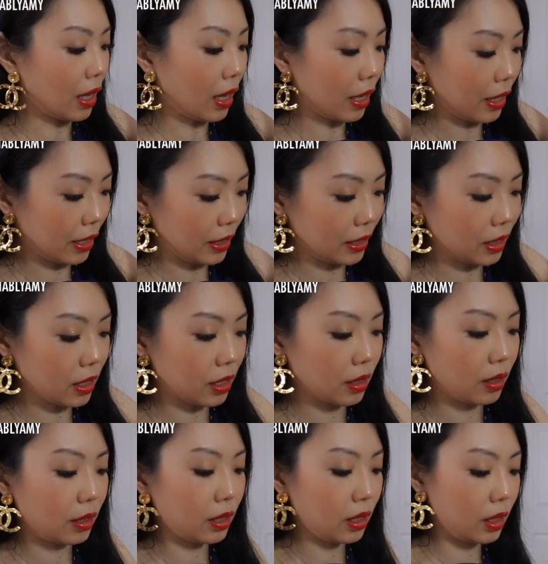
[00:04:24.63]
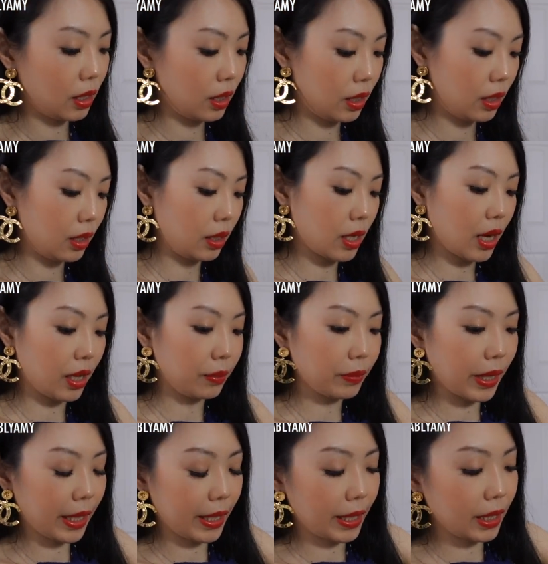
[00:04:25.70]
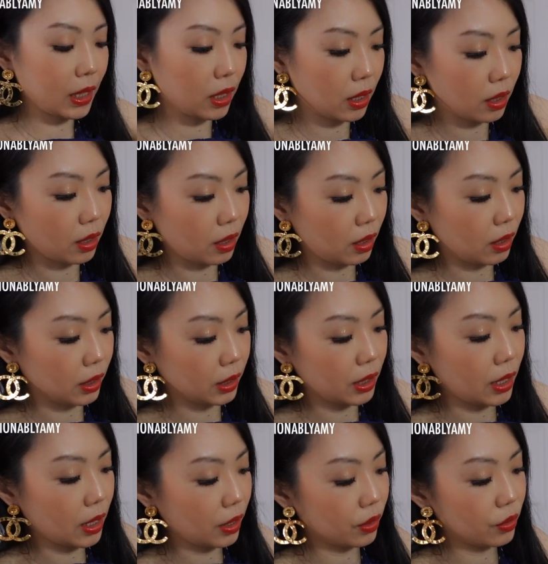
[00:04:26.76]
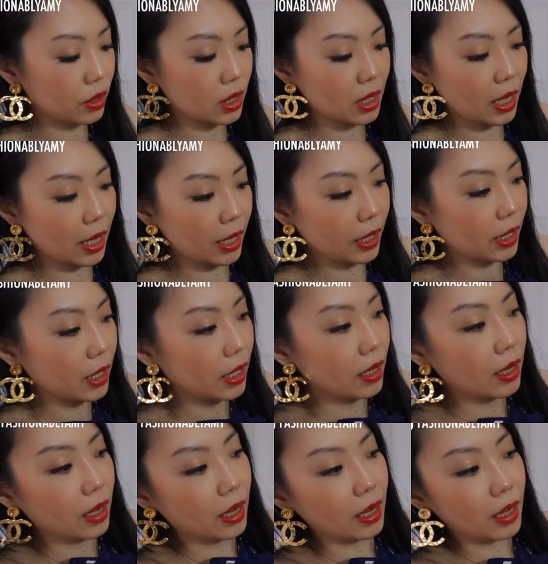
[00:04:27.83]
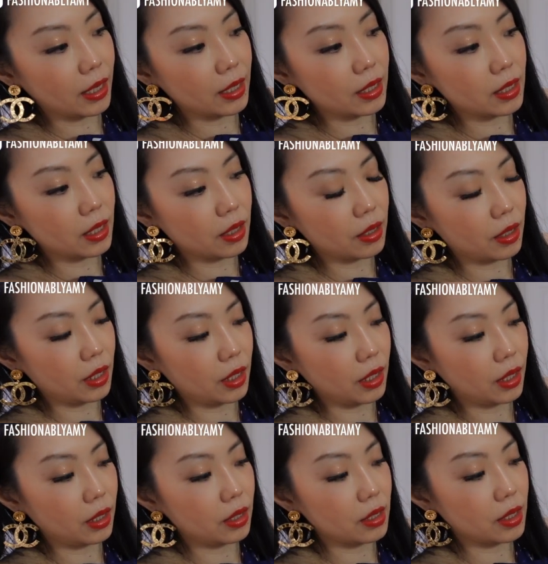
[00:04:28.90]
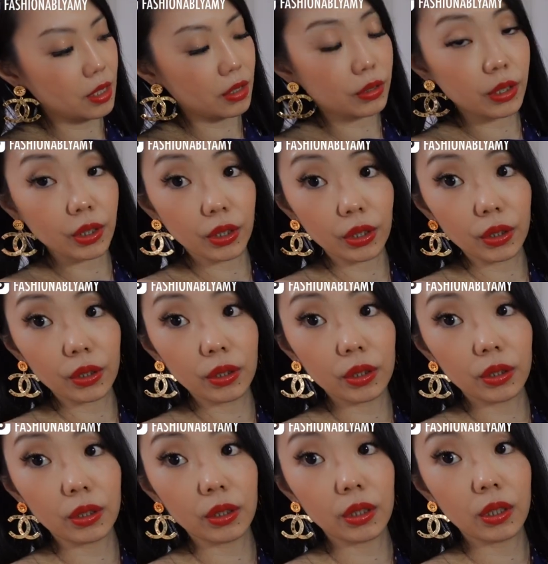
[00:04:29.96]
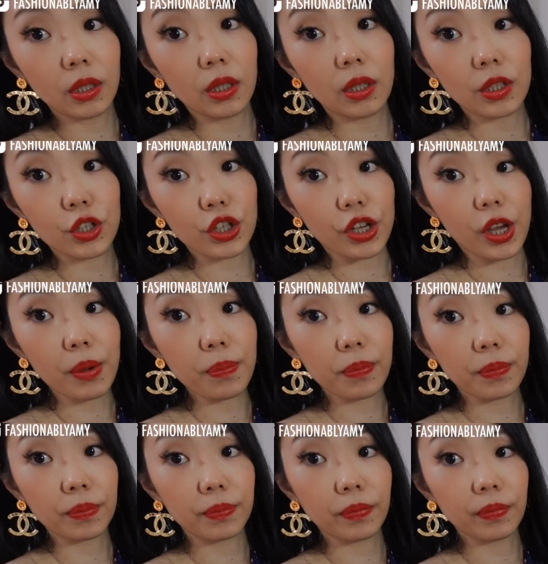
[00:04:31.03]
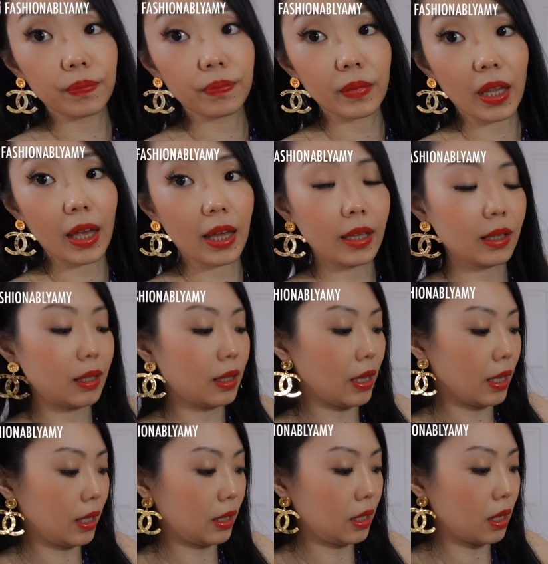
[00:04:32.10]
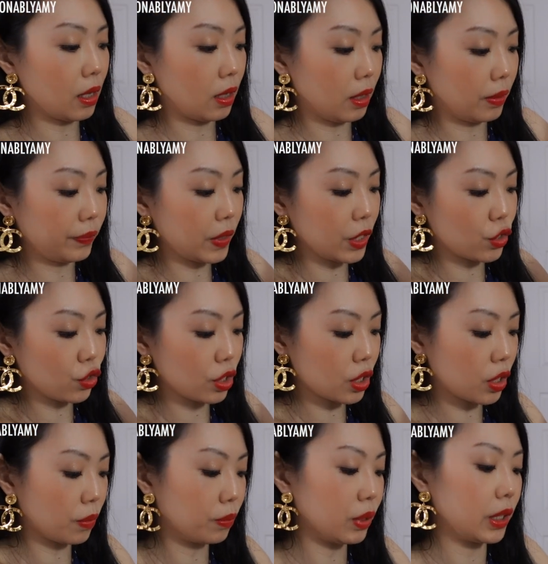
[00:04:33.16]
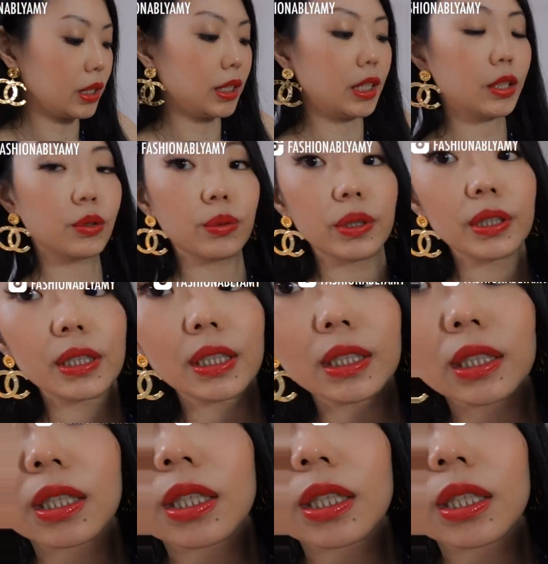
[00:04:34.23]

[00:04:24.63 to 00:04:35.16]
And the handbag on the other side has the serial chip, and then it's just completely quilted.